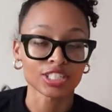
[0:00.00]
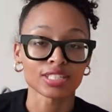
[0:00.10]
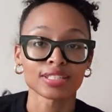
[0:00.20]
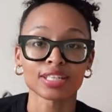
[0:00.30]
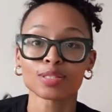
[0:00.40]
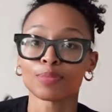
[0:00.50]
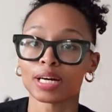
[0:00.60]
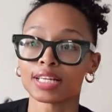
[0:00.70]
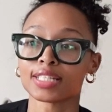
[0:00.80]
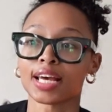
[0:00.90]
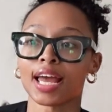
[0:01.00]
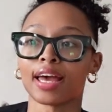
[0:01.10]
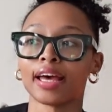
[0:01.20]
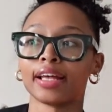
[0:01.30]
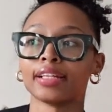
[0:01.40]
She's 6 months,
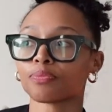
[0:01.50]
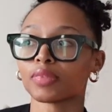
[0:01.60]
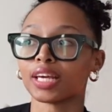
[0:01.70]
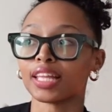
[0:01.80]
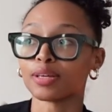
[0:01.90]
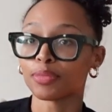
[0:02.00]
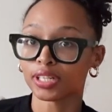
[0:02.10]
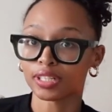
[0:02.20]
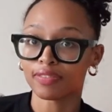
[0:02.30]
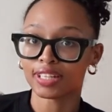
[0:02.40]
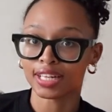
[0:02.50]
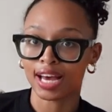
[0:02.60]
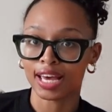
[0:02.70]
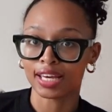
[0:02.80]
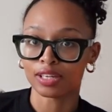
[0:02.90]
and in the middle of the
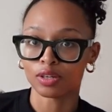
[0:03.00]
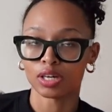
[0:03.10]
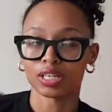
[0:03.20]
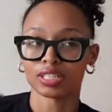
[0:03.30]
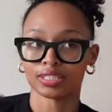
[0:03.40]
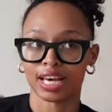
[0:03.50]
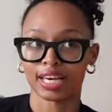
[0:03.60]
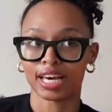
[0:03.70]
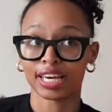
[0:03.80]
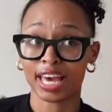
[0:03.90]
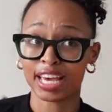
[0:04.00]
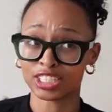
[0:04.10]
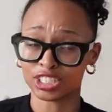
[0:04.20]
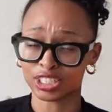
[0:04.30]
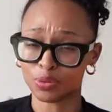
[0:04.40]
night, like
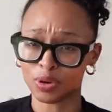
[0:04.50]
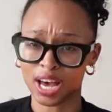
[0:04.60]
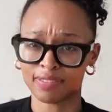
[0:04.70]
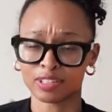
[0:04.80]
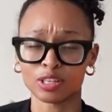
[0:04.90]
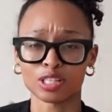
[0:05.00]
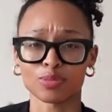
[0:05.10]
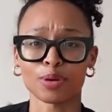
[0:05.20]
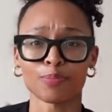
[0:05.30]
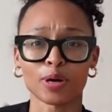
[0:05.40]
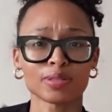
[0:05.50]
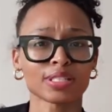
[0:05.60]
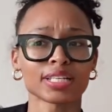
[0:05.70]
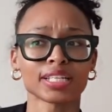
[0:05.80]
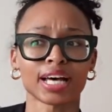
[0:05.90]
occasionally we'll have to use, but
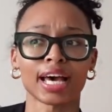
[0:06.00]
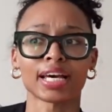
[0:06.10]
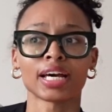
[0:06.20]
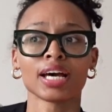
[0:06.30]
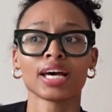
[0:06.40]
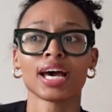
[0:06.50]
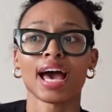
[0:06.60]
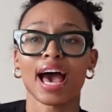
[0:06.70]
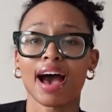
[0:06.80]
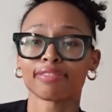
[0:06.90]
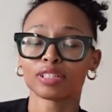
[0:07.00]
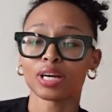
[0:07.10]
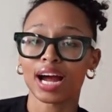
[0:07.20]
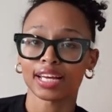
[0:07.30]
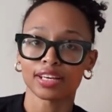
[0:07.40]
mostly like after
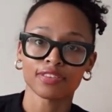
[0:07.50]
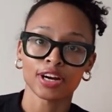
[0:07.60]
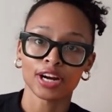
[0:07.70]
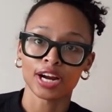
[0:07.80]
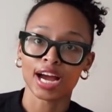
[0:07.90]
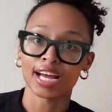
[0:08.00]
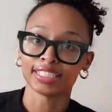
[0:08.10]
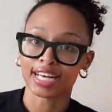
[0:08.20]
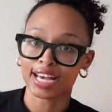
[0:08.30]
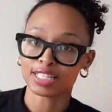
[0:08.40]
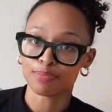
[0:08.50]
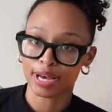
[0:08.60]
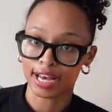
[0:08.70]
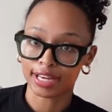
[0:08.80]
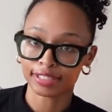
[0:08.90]
I give her a nice
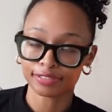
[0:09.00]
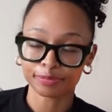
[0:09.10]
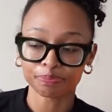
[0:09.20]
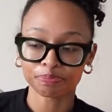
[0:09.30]
bath,